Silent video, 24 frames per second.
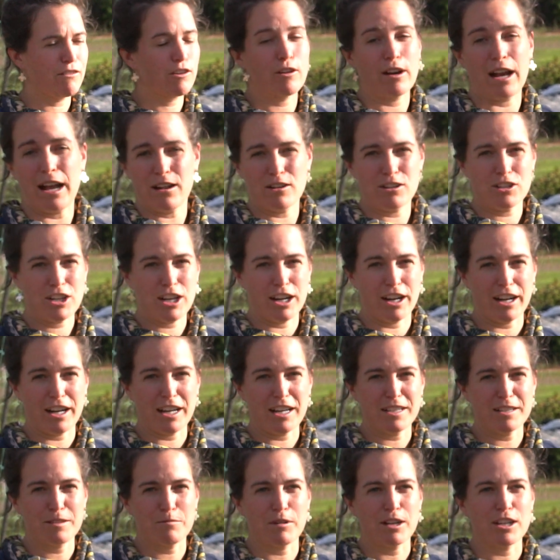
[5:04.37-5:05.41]
ground
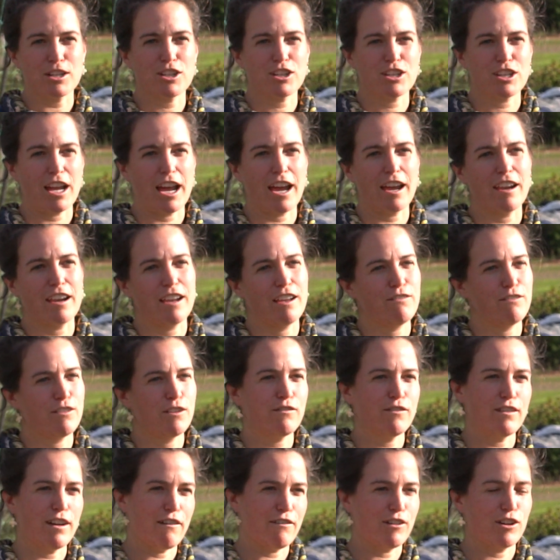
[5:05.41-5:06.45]
cherries, which if
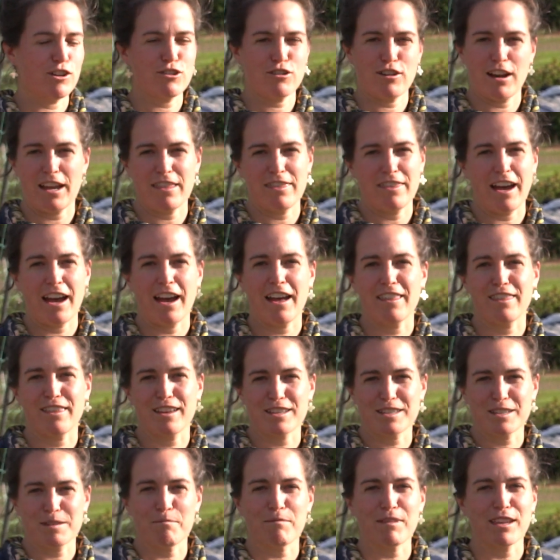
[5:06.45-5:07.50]
you've never tried that,
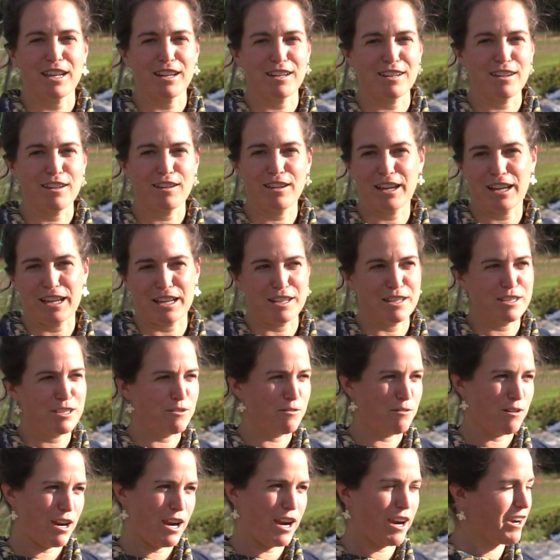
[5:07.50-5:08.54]
that's something to look
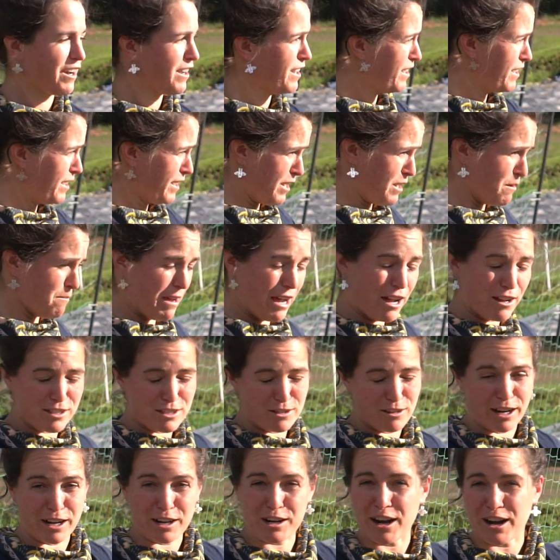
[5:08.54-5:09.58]
into or come out
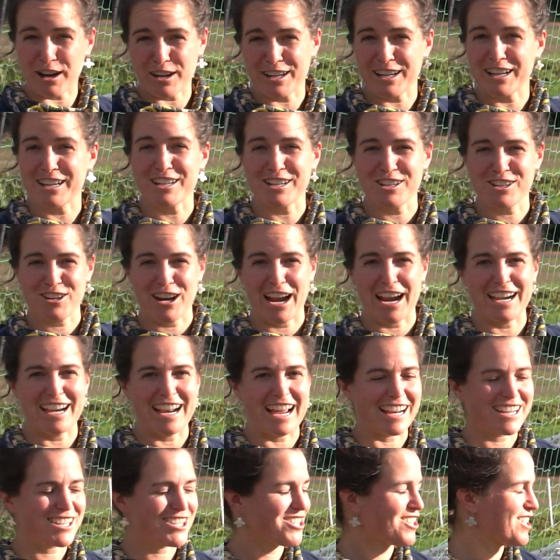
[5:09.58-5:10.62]
to our garden to try
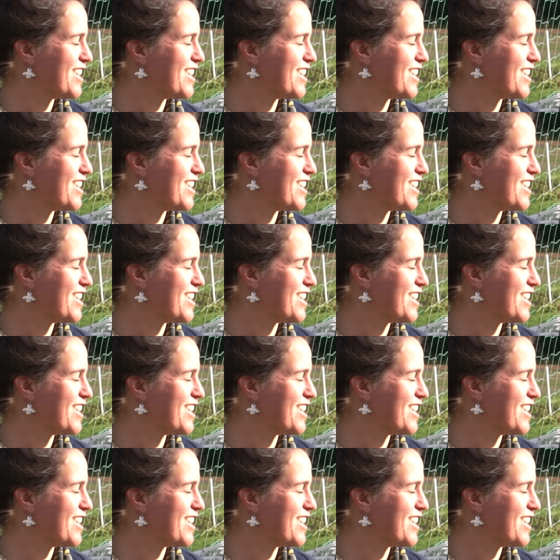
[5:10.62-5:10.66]
next